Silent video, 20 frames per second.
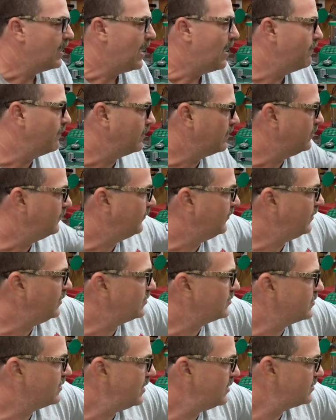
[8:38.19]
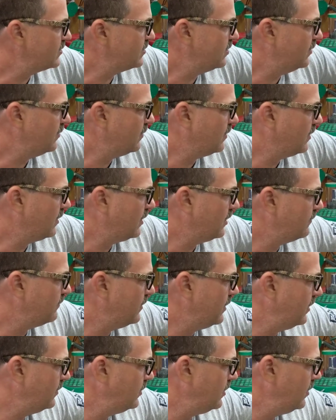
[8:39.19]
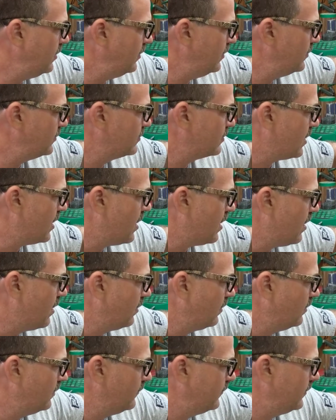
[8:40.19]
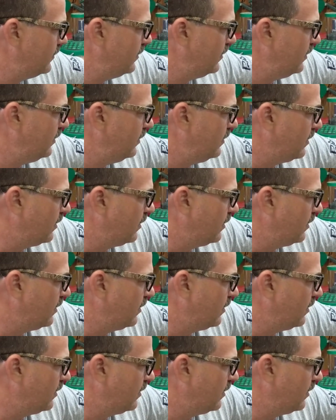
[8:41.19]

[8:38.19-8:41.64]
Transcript: I'm going to finish these two up and use all of the